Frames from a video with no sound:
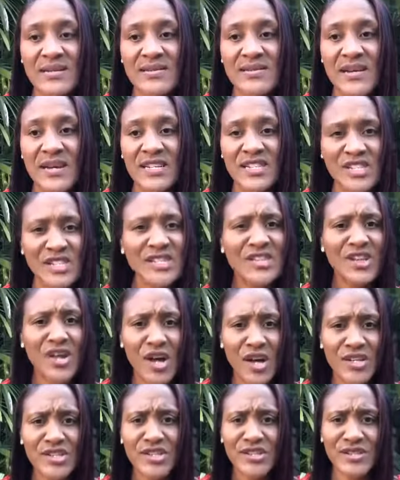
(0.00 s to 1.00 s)
a
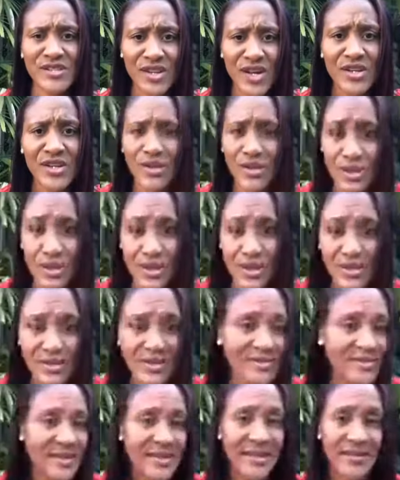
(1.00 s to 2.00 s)
lot going
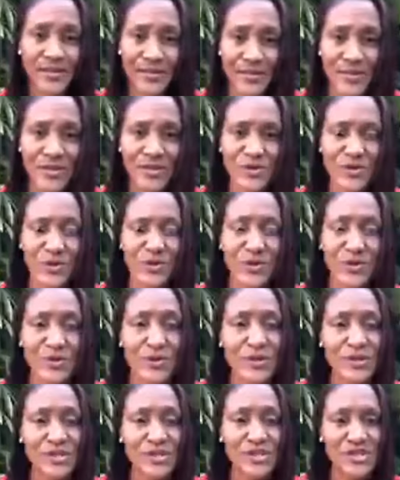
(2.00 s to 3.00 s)
on, like most people,
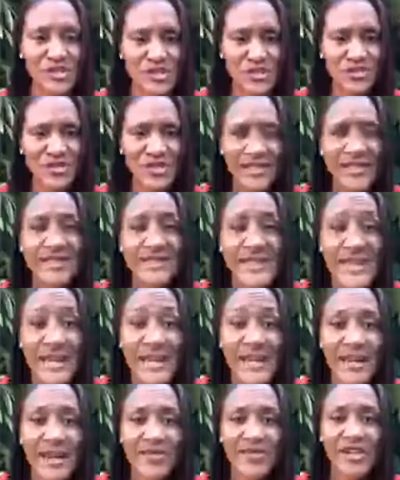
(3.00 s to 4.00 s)
but she really
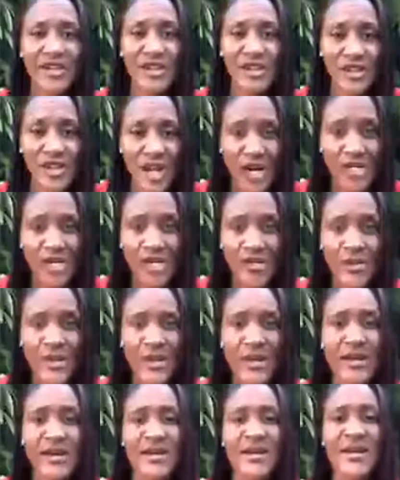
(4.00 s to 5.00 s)
did have a lot going
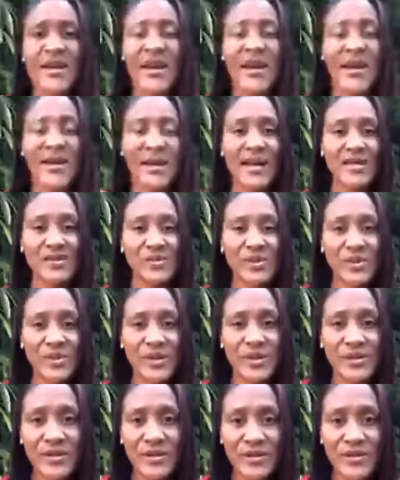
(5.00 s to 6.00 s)
on. And as we were
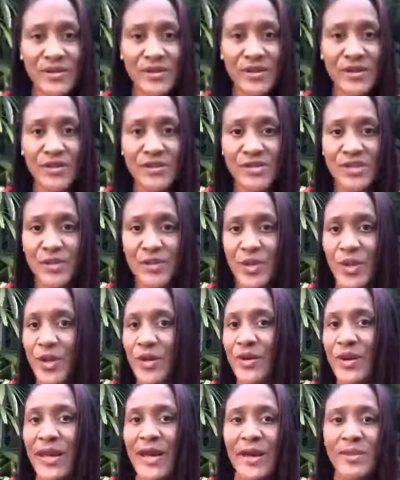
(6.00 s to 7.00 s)
going through the coaching
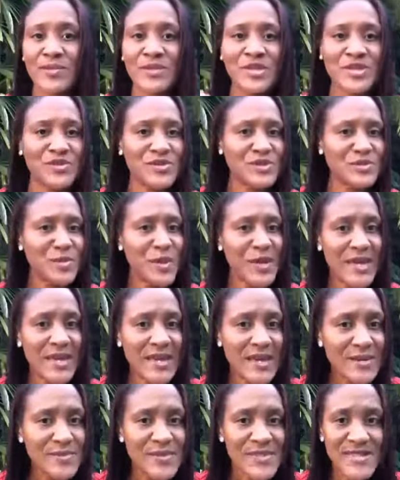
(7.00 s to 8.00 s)
program, she was
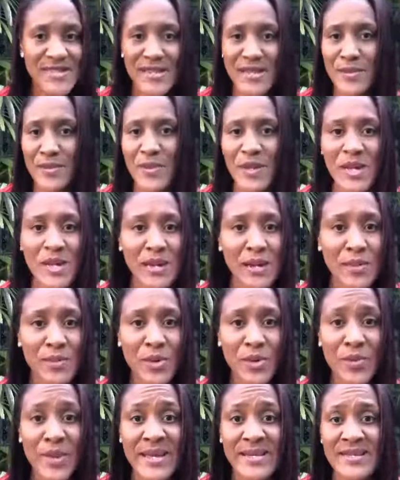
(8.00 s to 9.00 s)
picking up steam, picking up
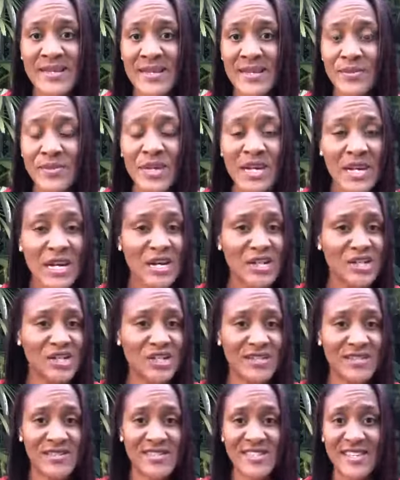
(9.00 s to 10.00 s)
momentum. She
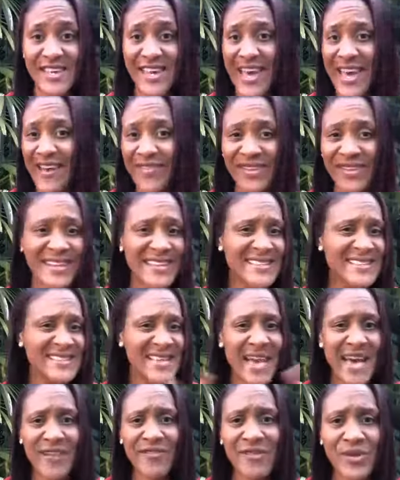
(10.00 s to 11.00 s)
could see evidence
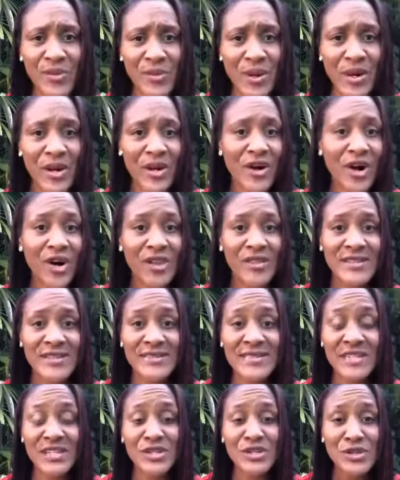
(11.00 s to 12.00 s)
everywhere. All
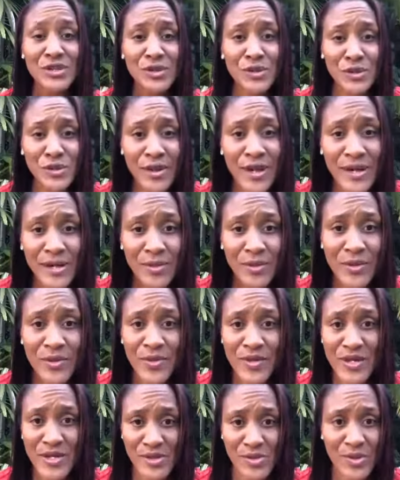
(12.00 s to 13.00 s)
these incredible
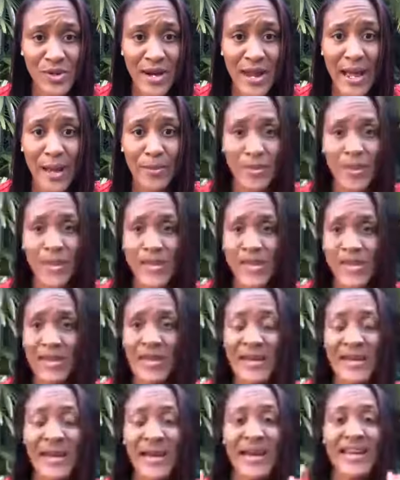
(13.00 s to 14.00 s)
things were happening.
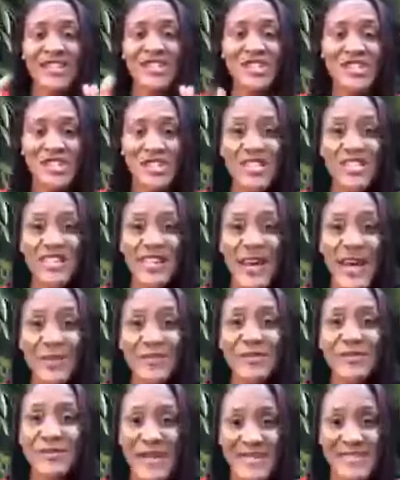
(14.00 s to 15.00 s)
And she
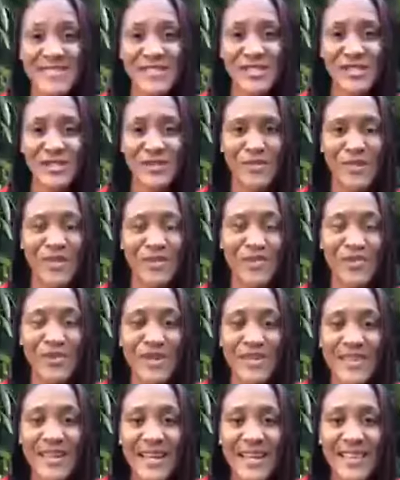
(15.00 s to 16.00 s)
kept messaging me. The
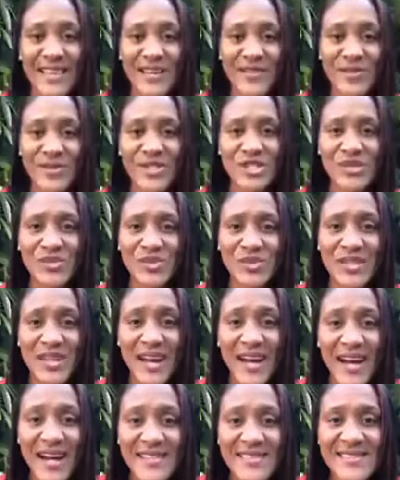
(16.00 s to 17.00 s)
one thing I loved was she was
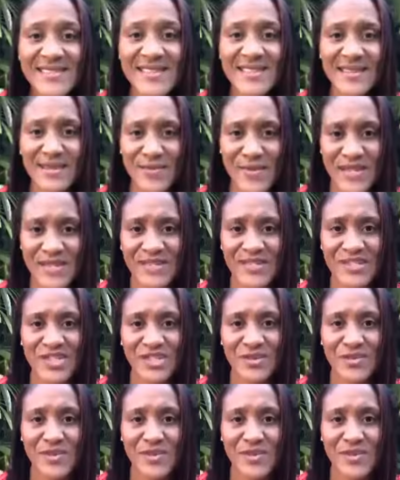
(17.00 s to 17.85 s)
constantly messaging